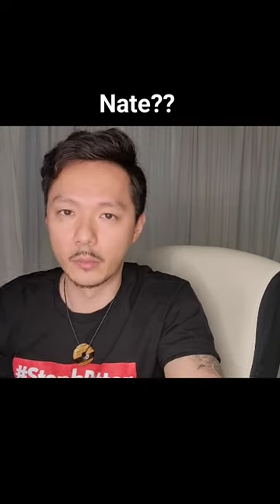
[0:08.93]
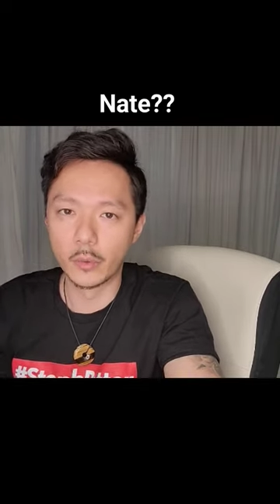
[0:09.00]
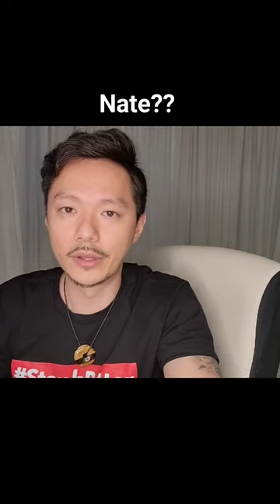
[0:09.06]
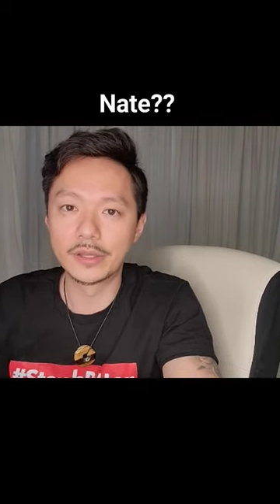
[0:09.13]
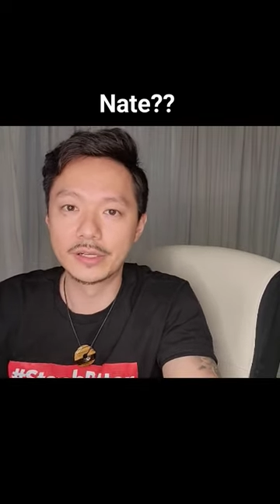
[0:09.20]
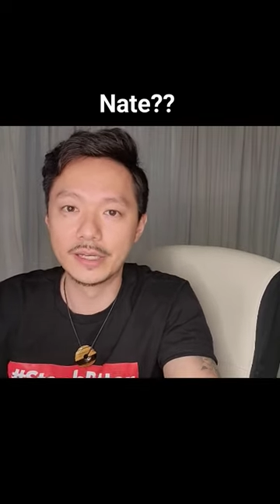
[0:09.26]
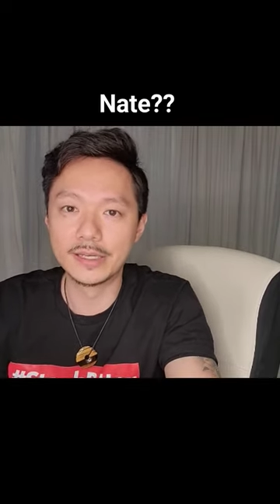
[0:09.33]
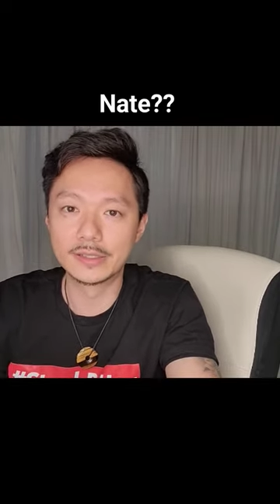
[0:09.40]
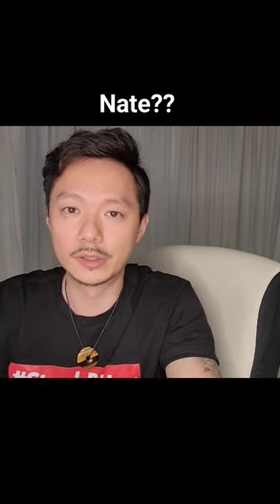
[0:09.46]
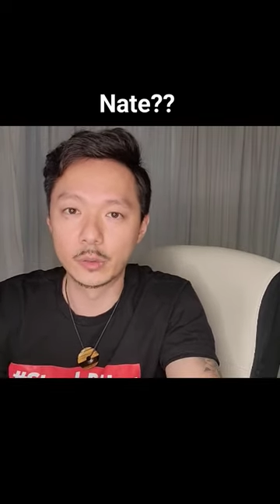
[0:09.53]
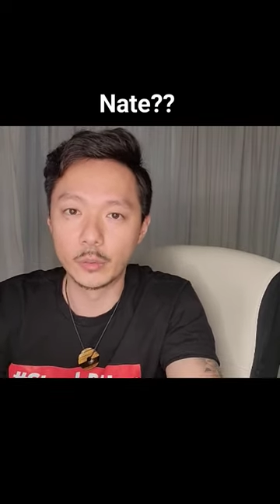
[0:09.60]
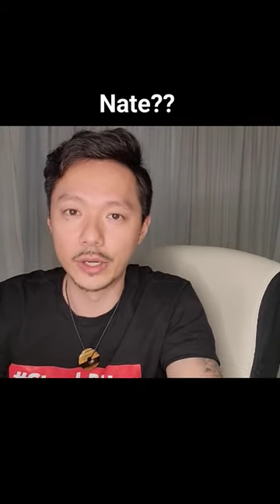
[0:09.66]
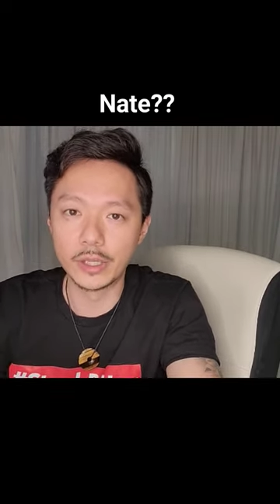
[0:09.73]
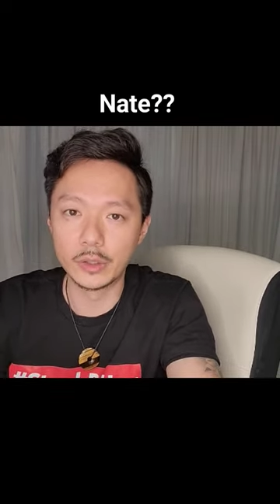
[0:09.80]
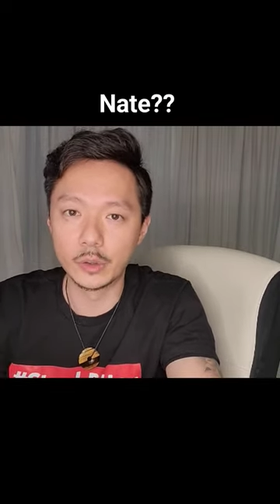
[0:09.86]
whether it's
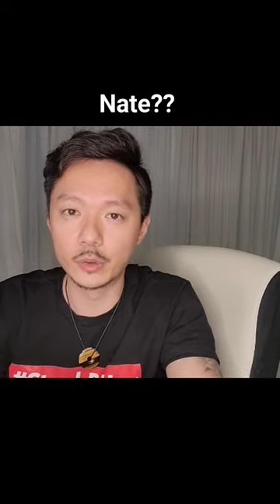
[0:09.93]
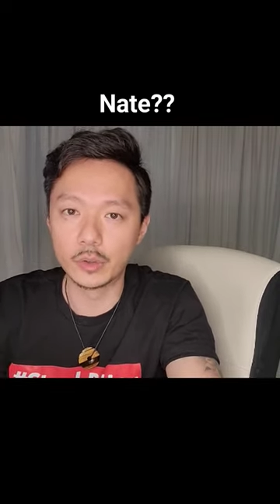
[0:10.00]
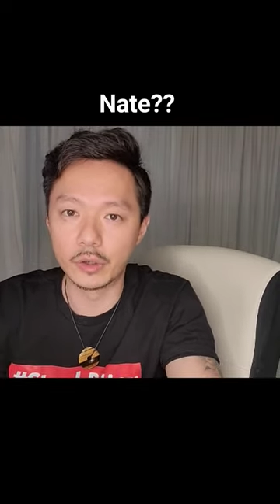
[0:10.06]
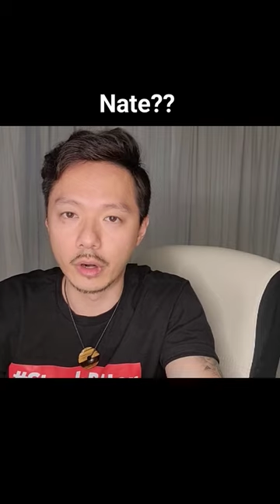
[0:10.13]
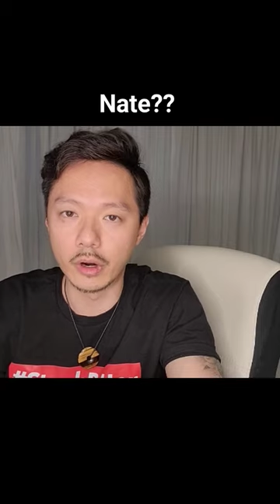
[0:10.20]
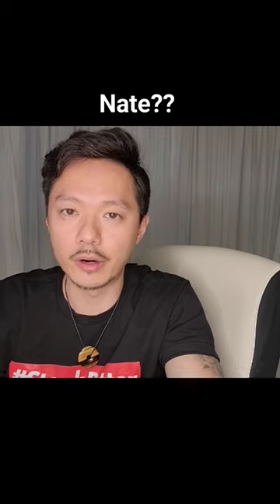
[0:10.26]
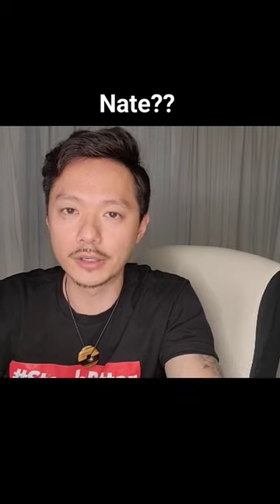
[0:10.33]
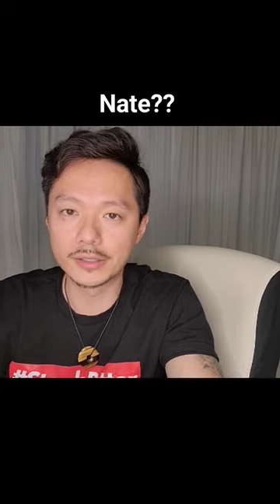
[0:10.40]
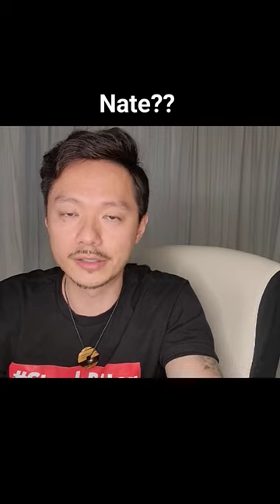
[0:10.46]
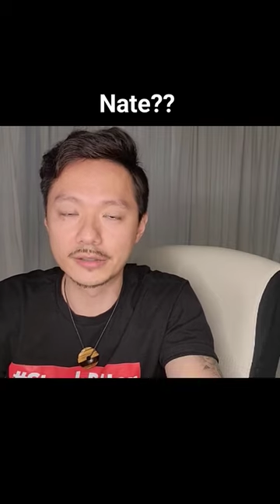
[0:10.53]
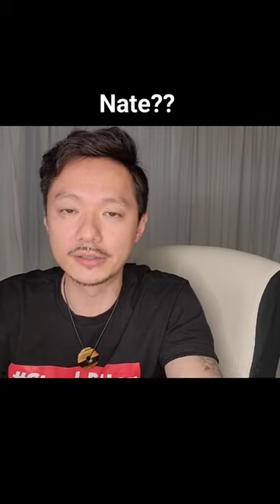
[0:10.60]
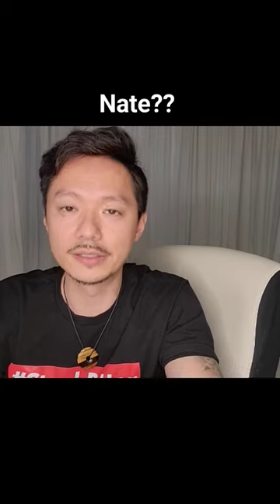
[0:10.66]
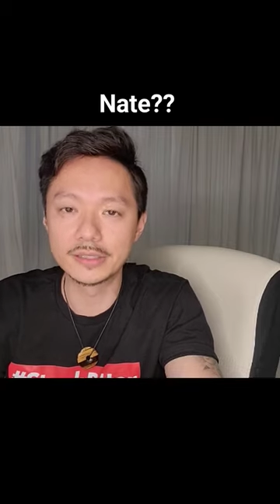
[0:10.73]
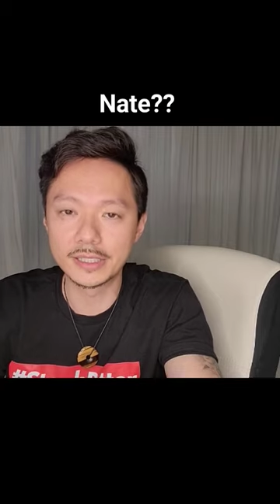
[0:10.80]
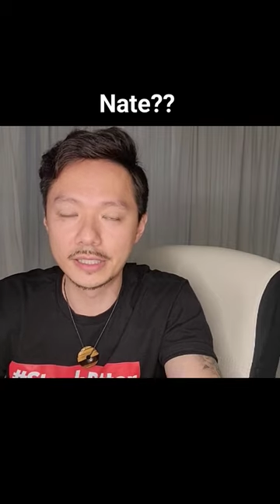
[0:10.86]
the way you guard
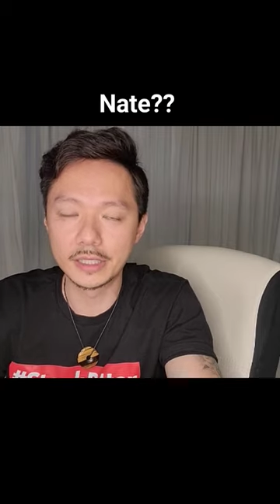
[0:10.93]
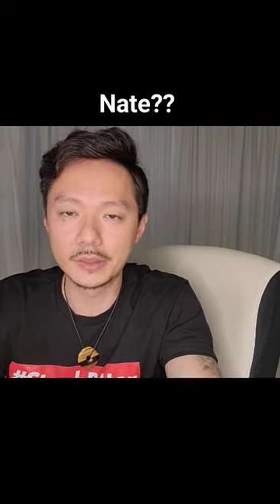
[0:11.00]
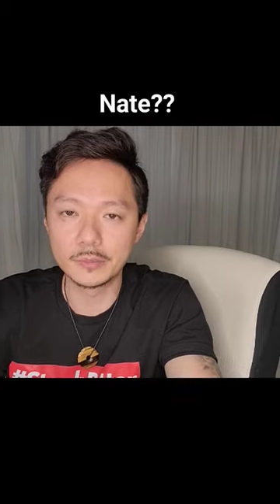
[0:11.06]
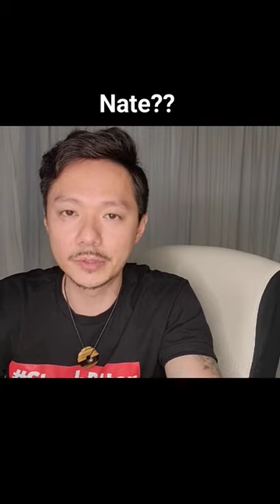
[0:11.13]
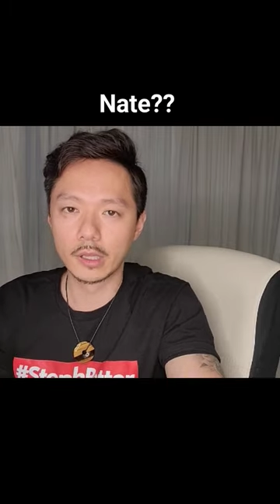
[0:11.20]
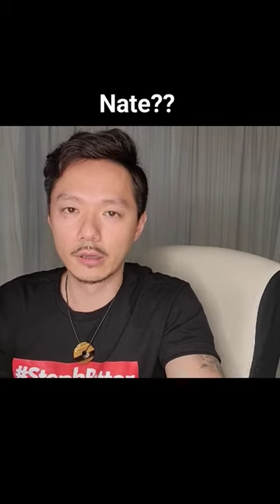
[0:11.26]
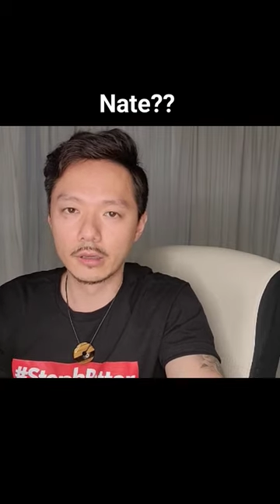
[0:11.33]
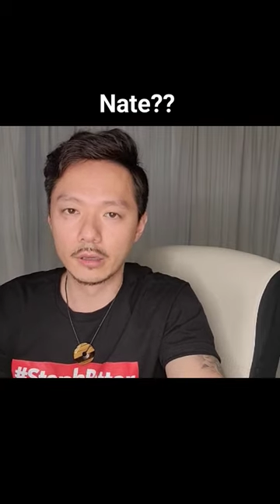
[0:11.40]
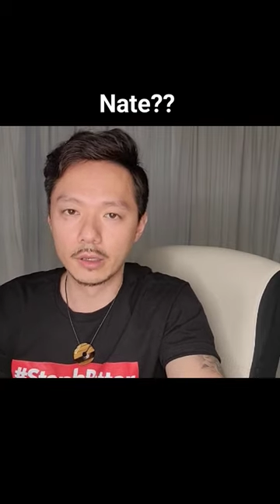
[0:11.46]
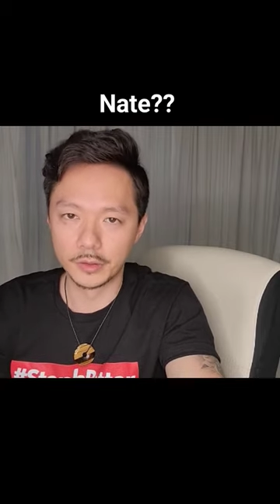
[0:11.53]
certain teams.